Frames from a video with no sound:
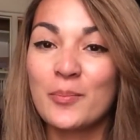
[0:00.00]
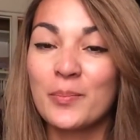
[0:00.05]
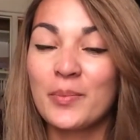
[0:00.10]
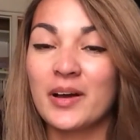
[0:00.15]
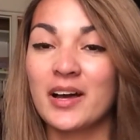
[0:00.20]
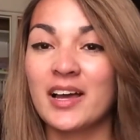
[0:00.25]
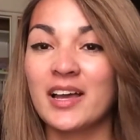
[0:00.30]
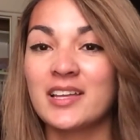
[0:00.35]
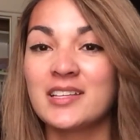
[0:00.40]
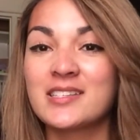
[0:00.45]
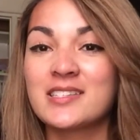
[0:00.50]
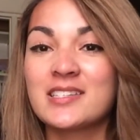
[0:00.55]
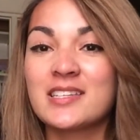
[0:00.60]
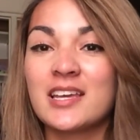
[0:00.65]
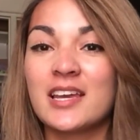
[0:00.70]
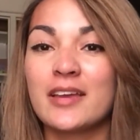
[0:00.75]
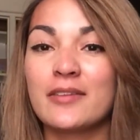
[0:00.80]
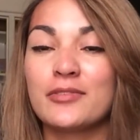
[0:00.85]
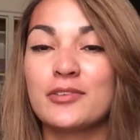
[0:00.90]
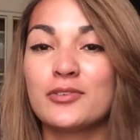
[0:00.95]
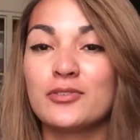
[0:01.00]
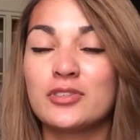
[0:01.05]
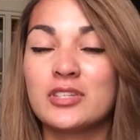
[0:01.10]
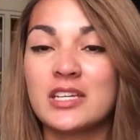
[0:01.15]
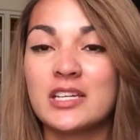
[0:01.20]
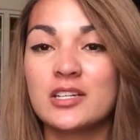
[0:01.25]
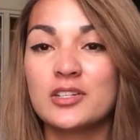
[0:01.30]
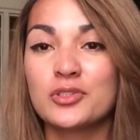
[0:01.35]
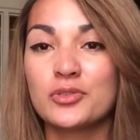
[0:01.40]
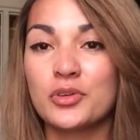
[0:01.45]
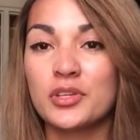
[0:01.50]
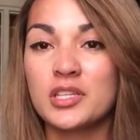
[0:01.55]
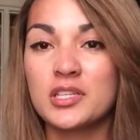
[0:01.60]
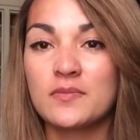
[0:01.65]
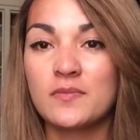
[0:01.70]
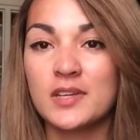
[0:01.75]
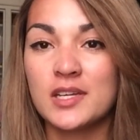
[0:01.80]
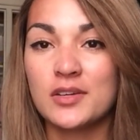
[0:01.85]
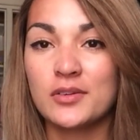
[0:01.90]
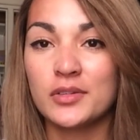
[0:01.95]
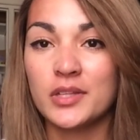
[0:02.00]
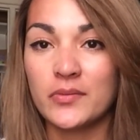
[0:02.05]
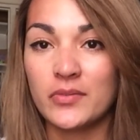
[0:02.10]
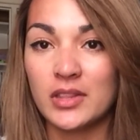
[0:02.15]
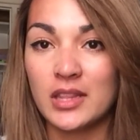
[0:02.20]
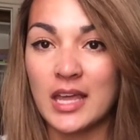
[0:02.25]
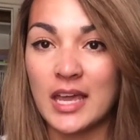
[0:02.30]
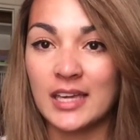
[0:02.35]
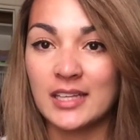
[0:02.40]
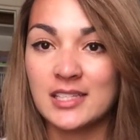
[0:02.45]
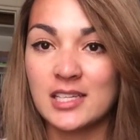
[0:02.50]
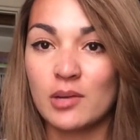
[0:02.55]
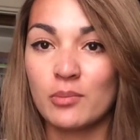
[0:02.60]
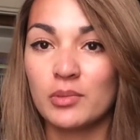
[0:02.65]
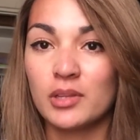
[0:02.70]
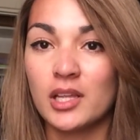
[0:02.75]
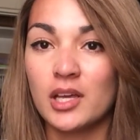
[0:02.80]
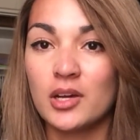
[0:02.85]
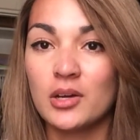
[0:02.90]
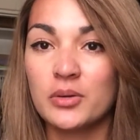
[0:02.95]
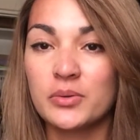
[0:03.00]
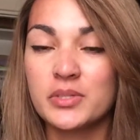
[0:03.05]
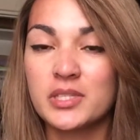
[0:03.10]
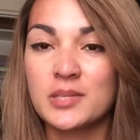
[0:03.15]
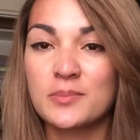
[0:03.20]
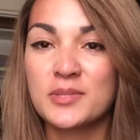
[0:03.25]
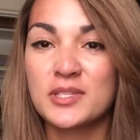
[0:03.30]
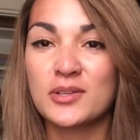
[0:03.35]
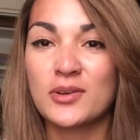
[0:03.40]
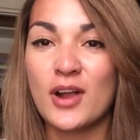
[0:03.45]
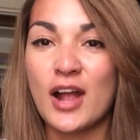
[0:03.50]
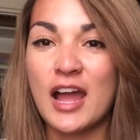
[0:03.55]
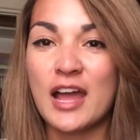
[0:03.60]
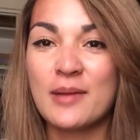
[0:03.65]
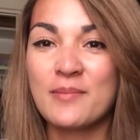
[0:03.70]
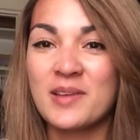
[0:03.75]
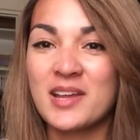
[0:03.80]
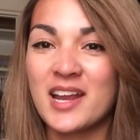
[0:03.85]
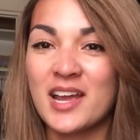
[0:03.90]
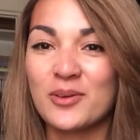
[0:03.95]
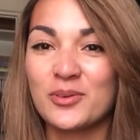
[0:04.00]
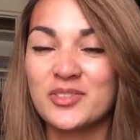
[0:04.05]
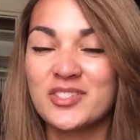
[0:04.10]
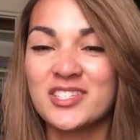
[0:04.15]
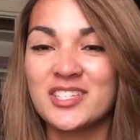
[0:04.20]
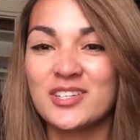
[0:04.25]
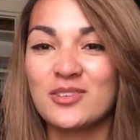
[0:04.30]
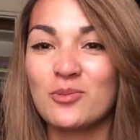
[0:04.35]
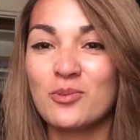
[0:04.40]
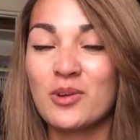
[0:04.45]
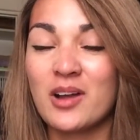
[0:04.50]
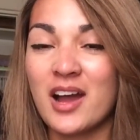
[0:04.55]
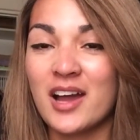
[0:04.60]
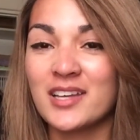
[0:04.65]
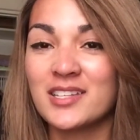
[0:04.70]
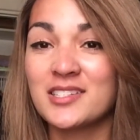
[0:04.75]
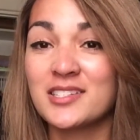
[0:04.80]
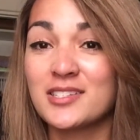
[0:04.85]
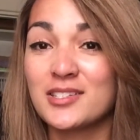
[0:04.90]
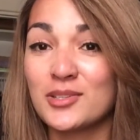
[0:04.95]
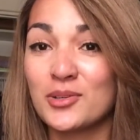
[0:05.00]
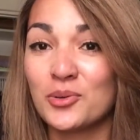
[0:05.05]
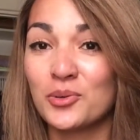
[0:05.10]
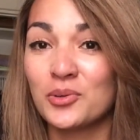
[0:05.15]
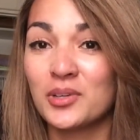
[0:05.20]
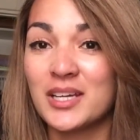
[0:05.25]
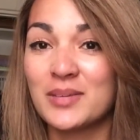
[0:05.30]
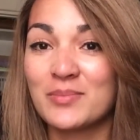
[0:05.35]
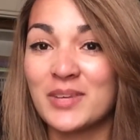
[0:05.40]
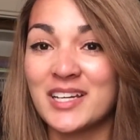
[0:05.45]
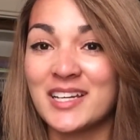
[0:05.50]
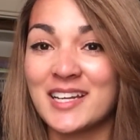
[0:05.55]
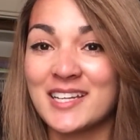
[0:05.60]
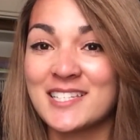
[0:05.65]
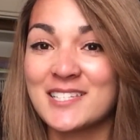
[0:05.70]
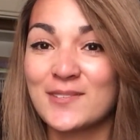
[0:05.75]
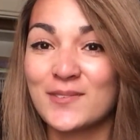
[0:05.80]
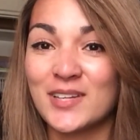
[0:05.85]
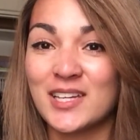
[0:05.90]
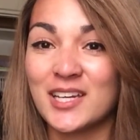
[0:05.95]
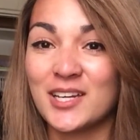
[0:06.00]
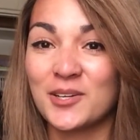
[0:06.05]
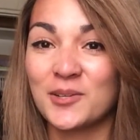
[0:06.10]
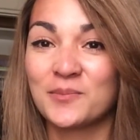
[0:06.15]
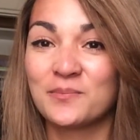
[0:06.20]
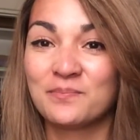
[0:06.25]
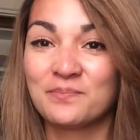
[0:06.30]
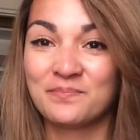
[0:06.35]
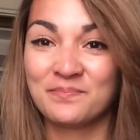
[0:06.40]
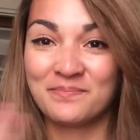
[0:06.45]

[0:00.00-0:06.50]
But if you did enjoy this video, leave a like down below, subscribe, and I will see you guys soon in my next video.